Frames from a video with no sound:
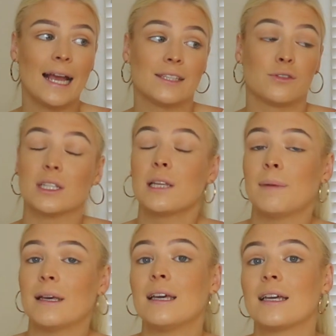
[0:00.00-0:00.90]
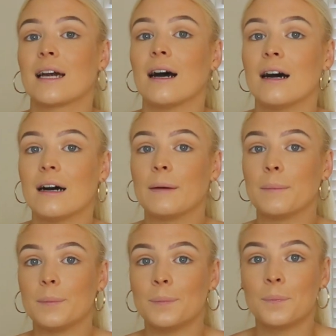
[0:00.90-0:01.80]
It's really big.
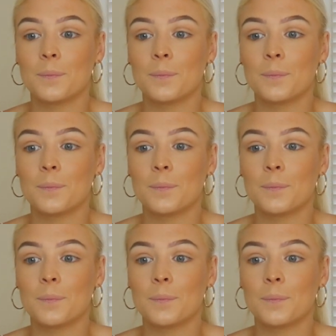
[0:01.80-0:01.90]
Um,